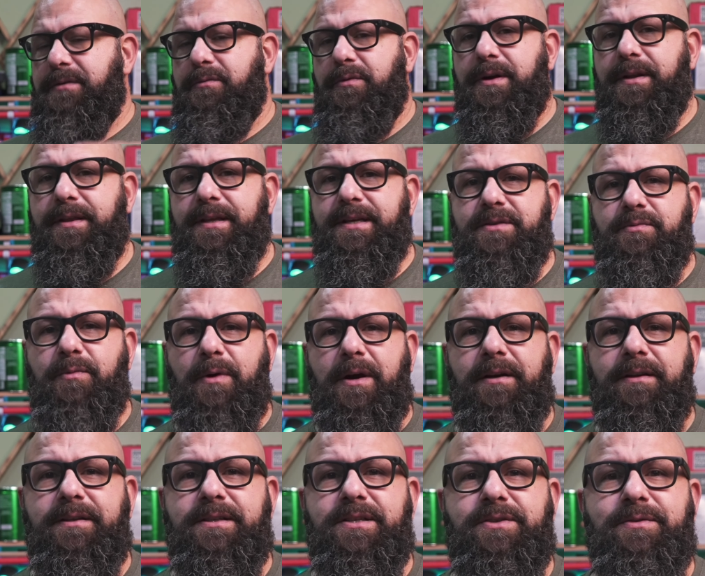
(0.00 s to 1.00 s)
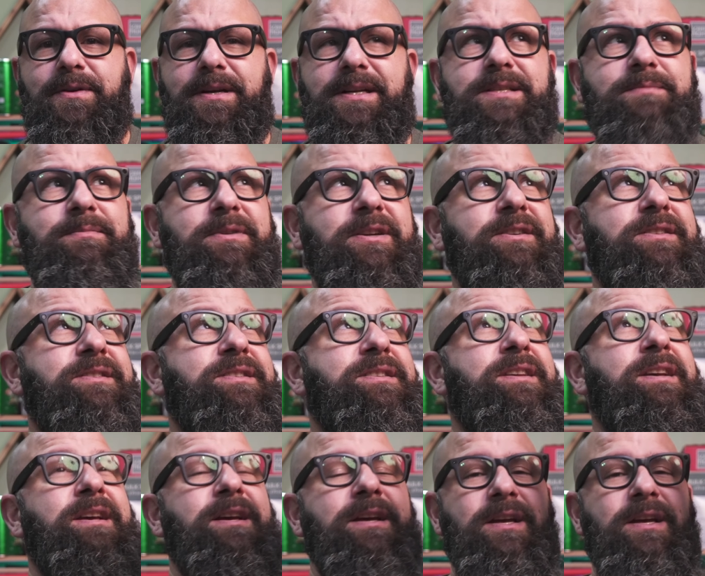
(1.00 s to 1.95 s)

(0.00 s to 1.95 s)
one of these wireless transmitters,